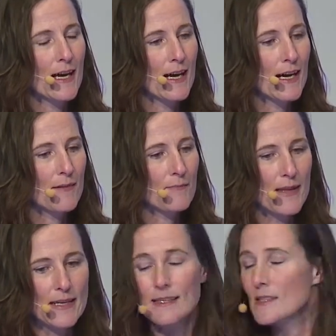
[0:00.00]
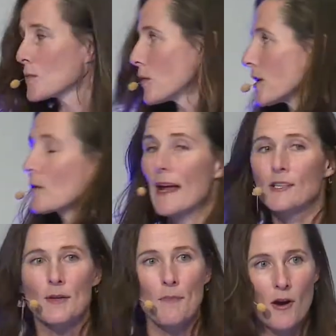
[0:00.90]
And in this work, we
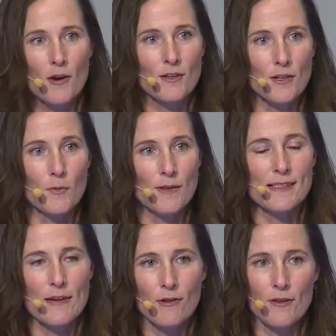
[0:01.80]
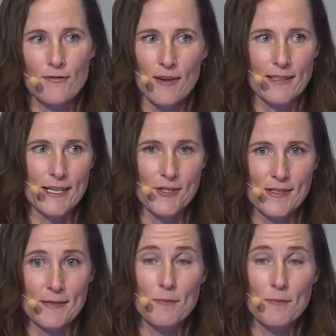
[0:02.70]
actually partnered with several of their foundations,